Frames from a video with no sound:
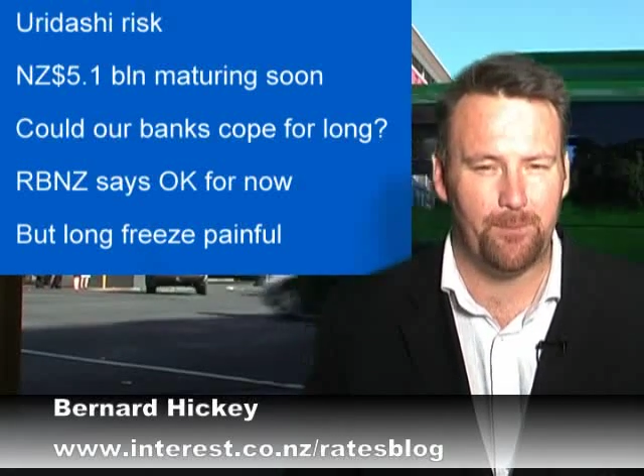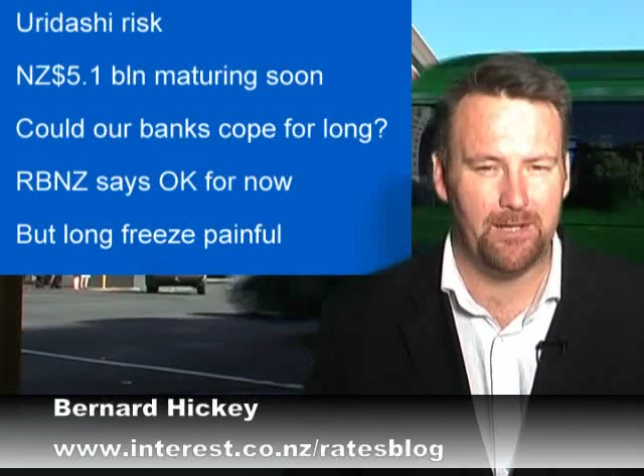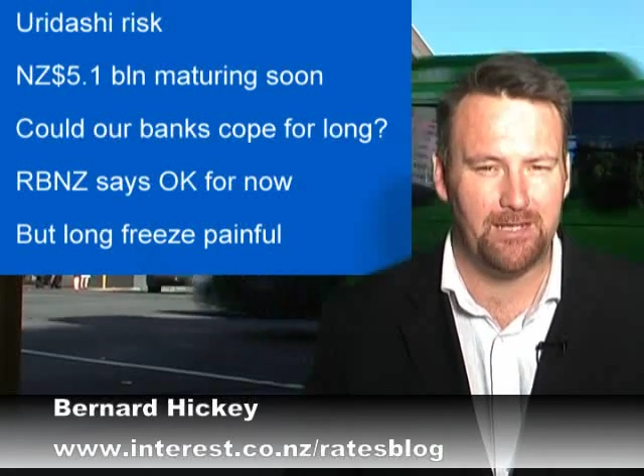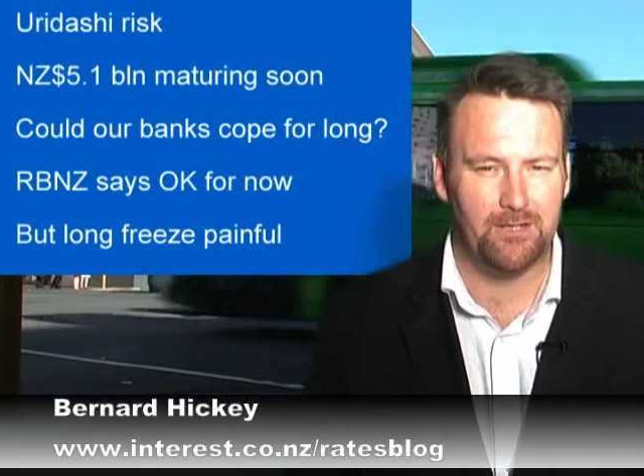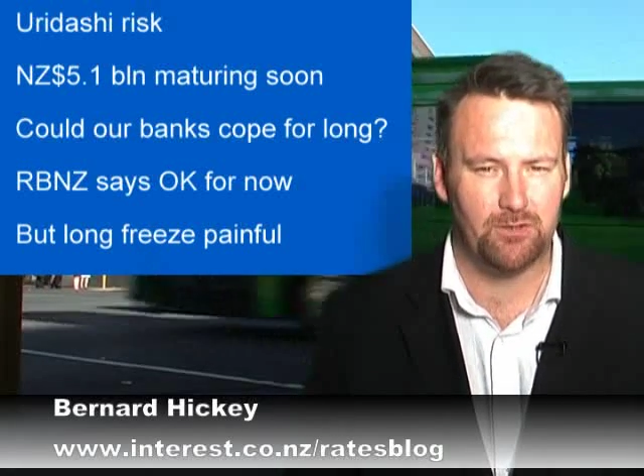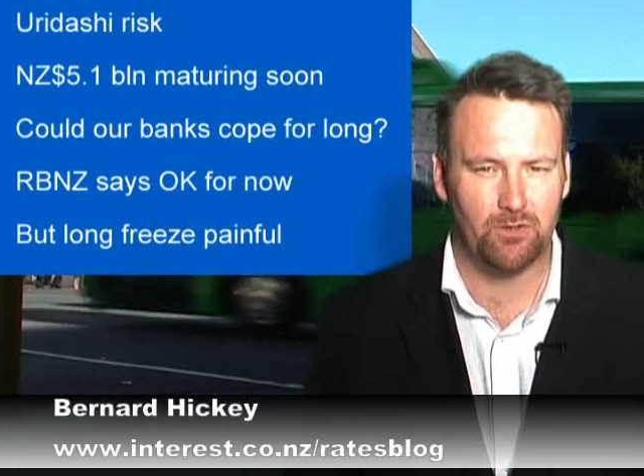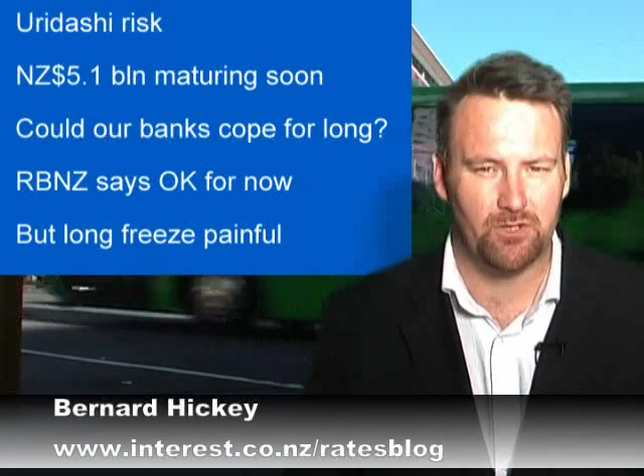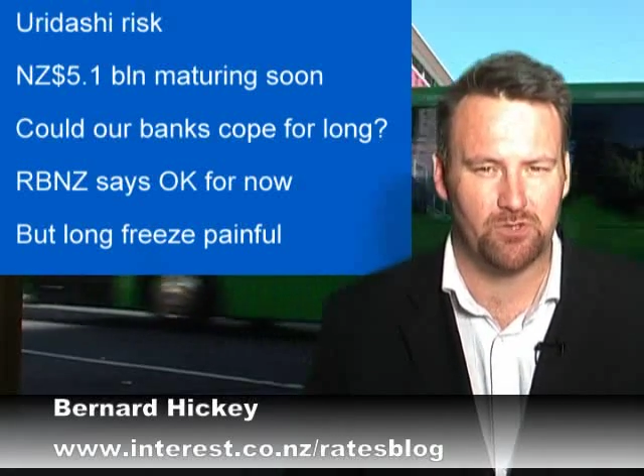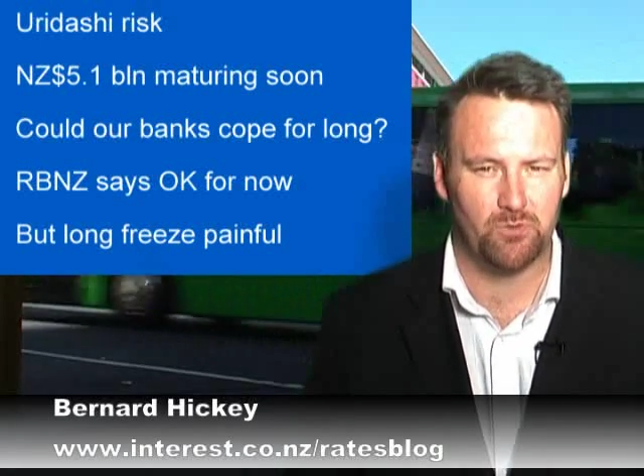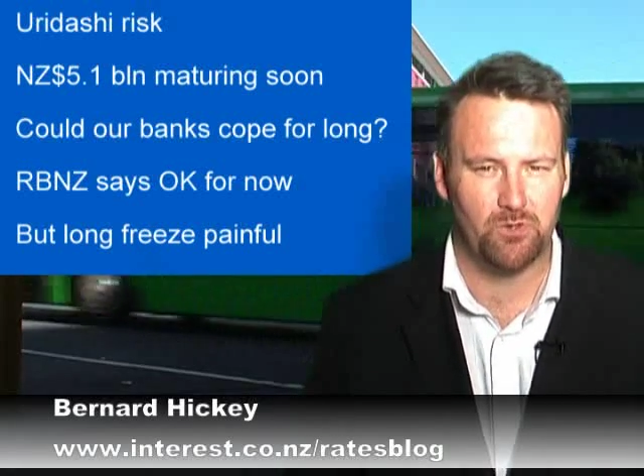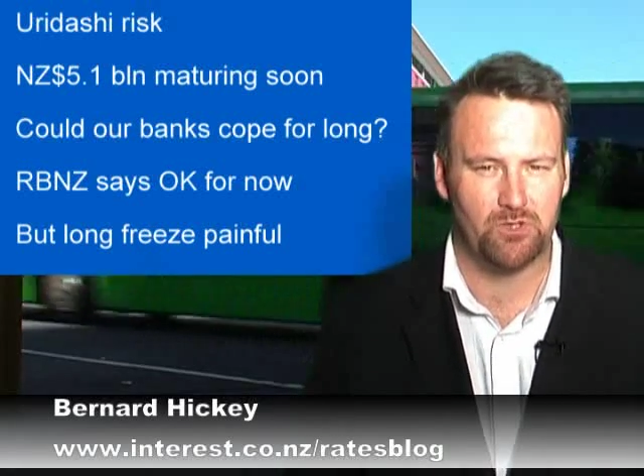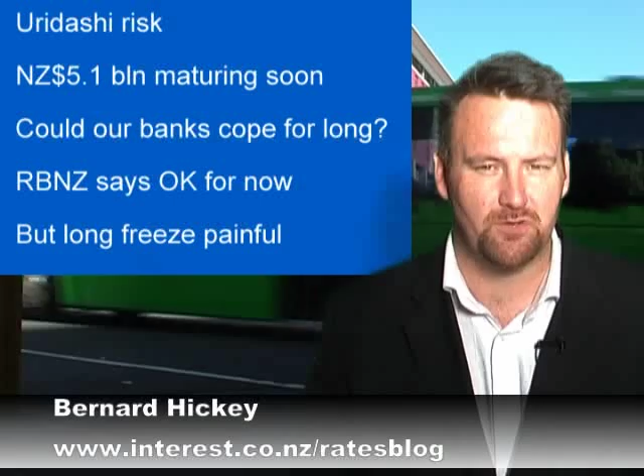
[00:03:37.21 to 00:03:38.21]
billion
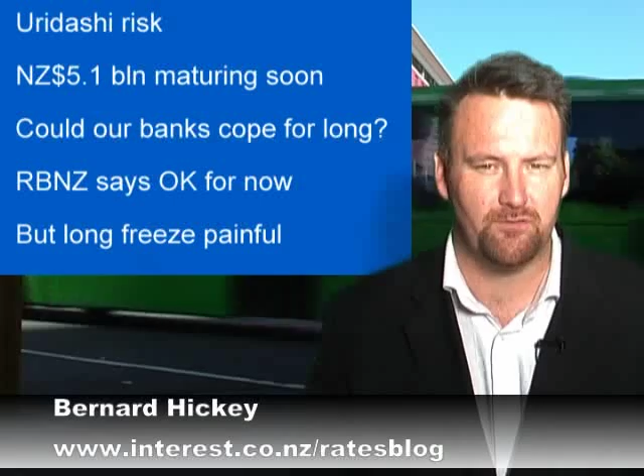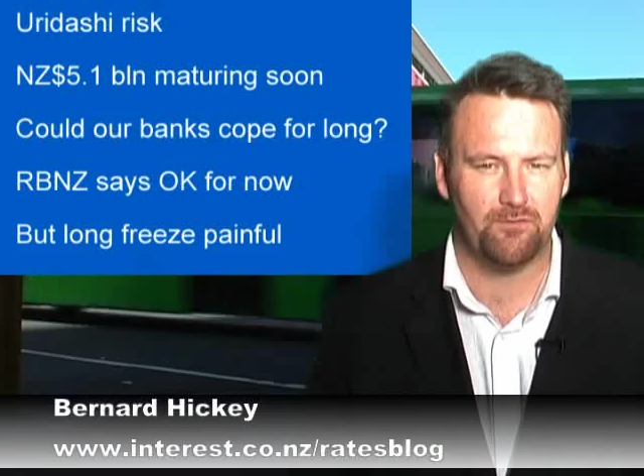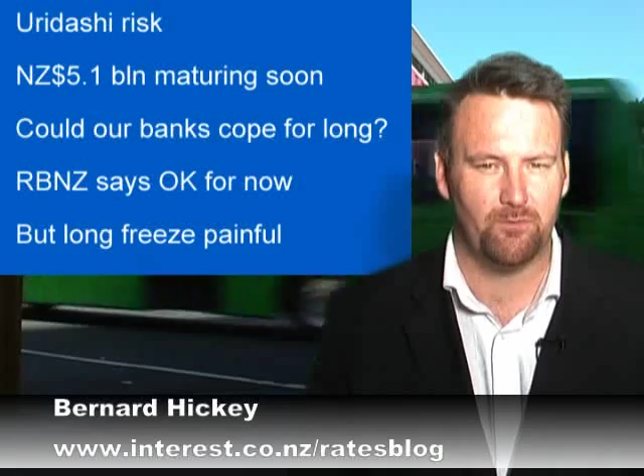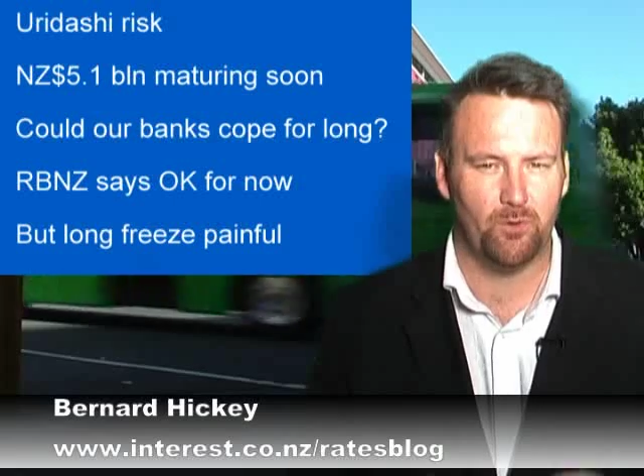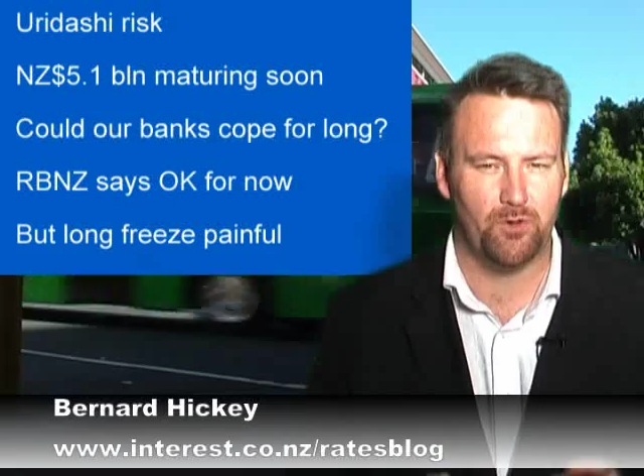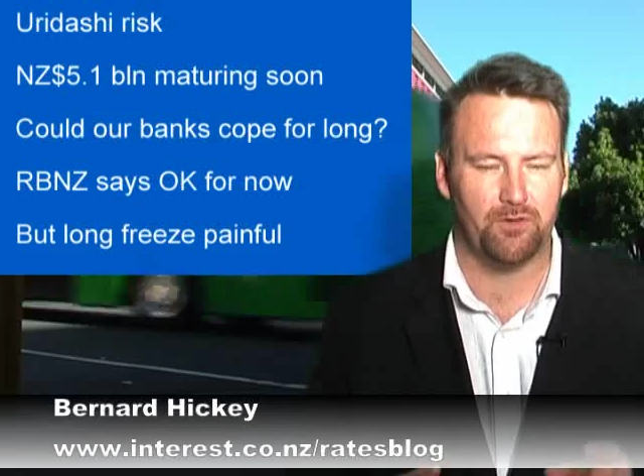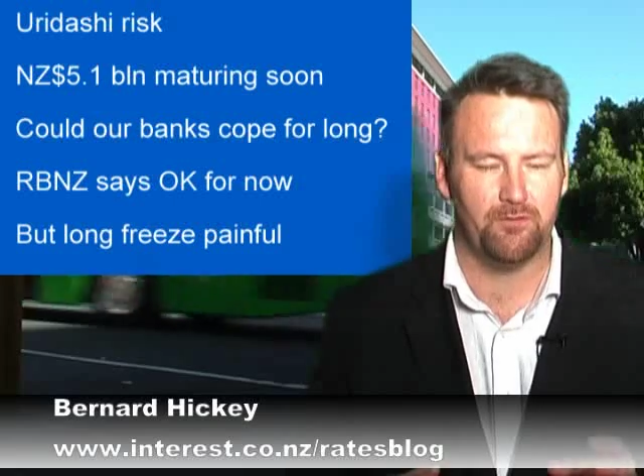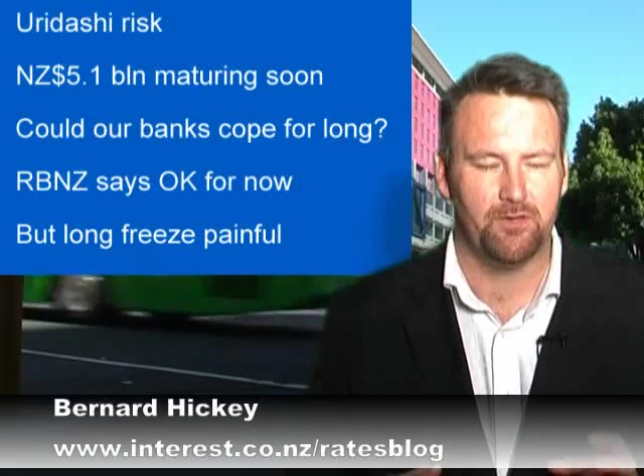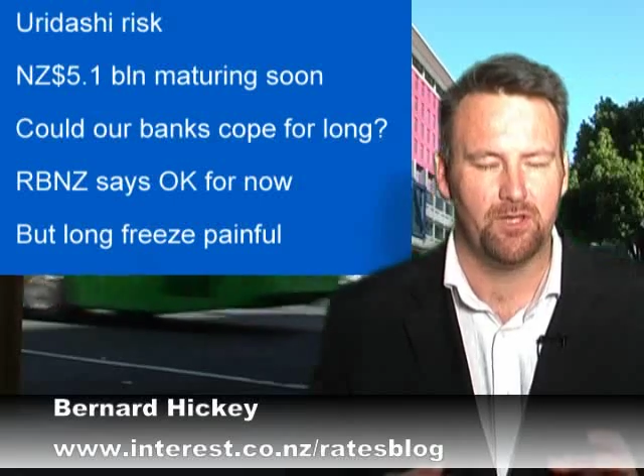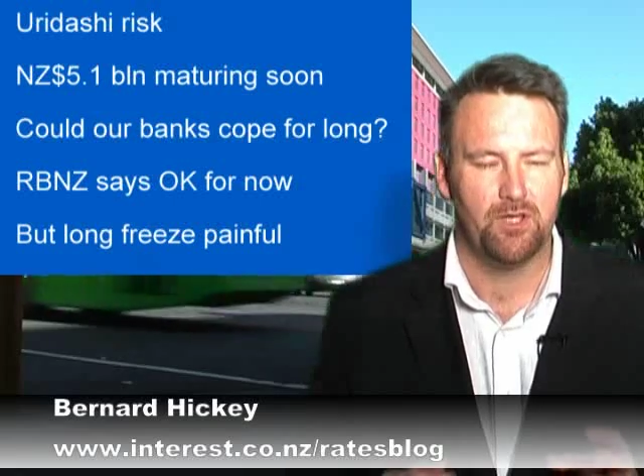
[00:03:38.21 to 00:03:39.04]
worth of